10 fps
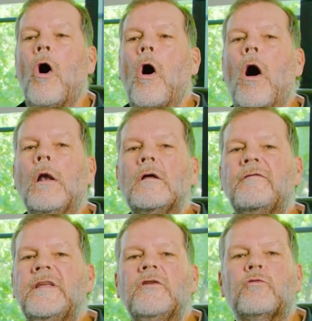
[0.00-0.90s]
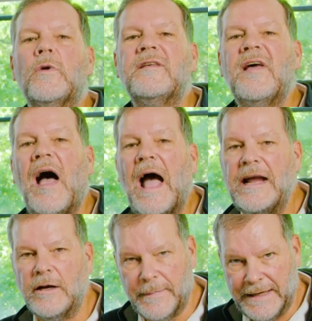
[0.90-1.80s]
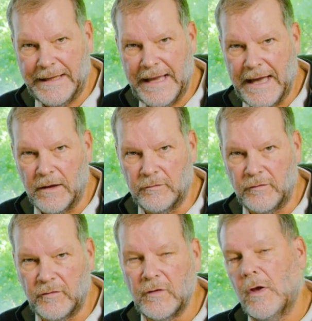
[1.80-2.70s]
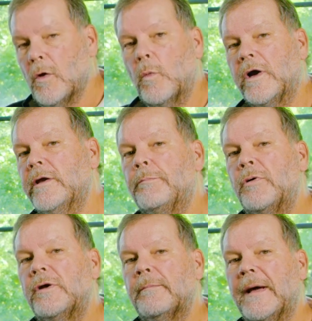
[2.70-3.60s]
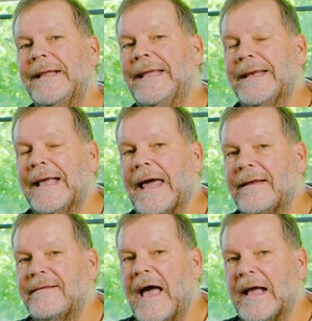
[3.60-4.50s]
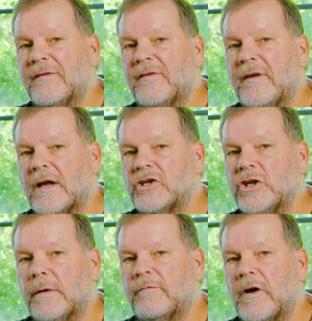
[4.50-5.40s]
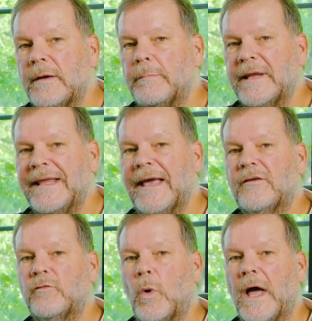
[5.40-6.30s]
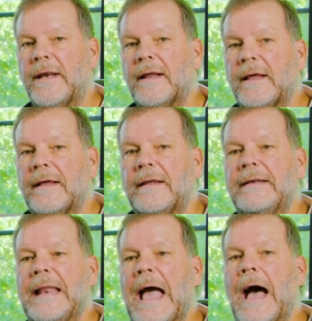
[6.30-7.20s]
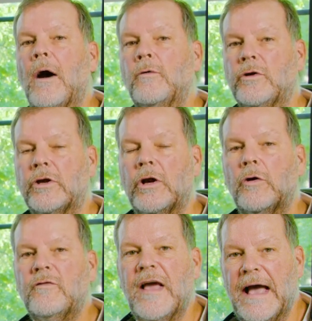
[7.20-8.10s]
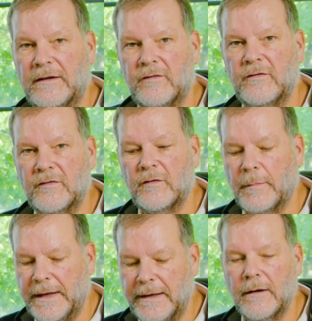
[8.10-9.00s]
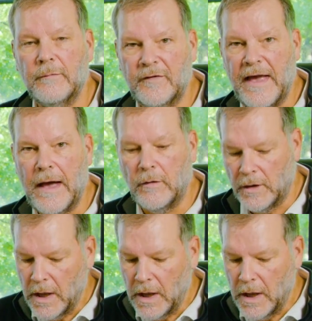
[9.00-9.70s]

All of these retirement accounts where you put money in and got a tax deduction up front, but guess what? Now you're going to owe taxes as the money comes out.